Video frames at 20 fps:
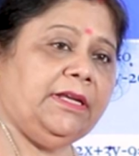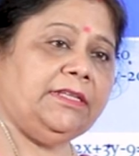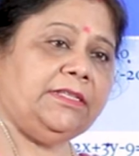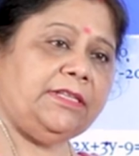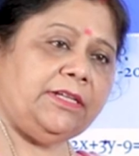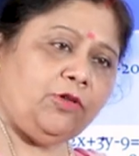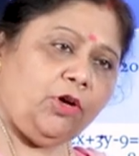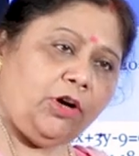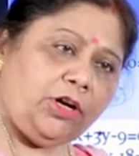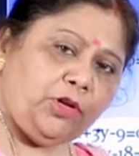is
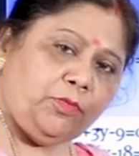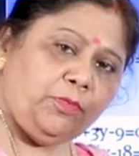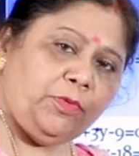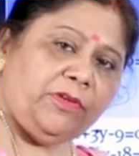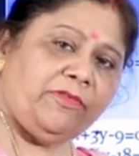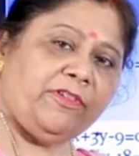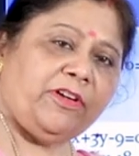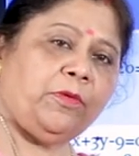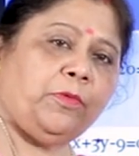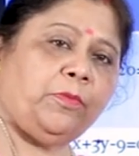equal to
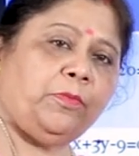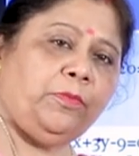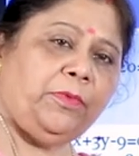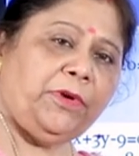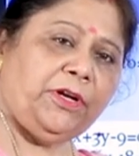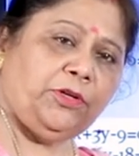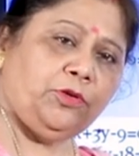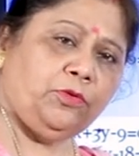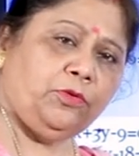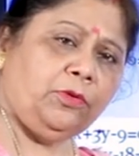B1 upon
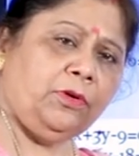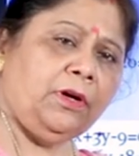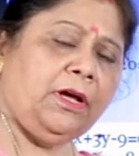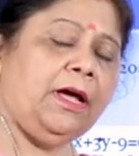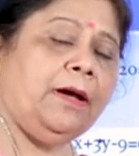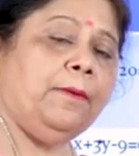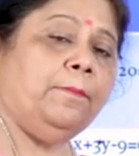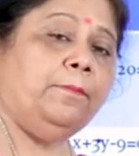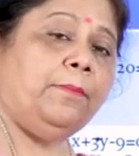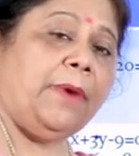B2,
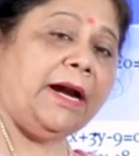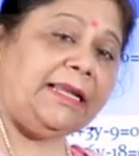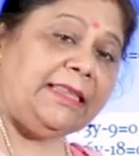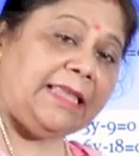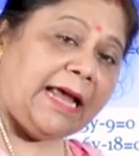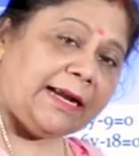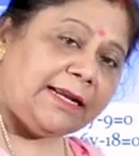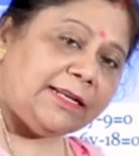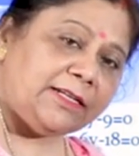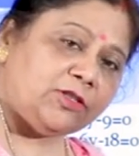but
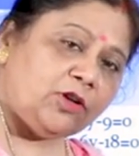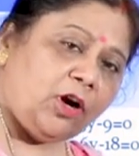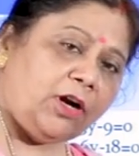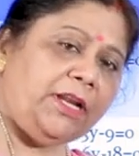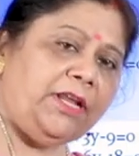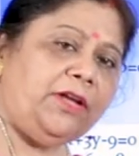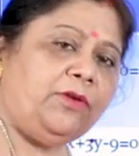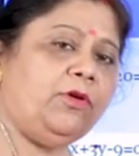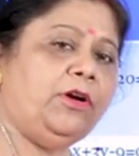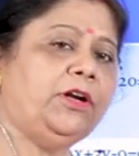that is
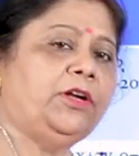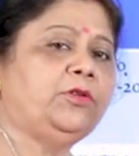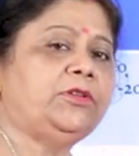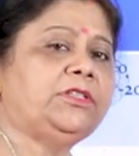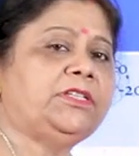not equal to